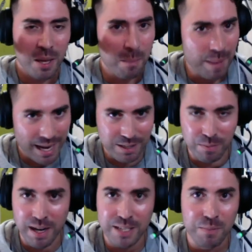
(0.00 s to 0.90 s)

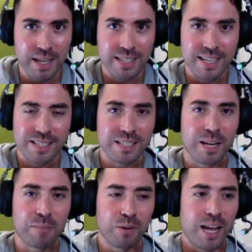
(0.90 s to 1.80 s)
maximize my
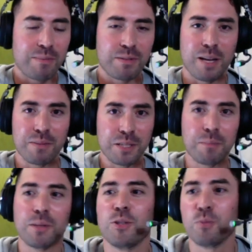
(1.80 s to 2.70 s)
desktop or laptop C
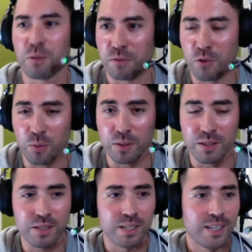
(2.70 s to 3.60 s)
P U
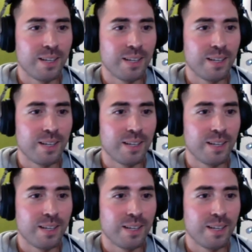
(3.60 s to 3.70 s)
performance?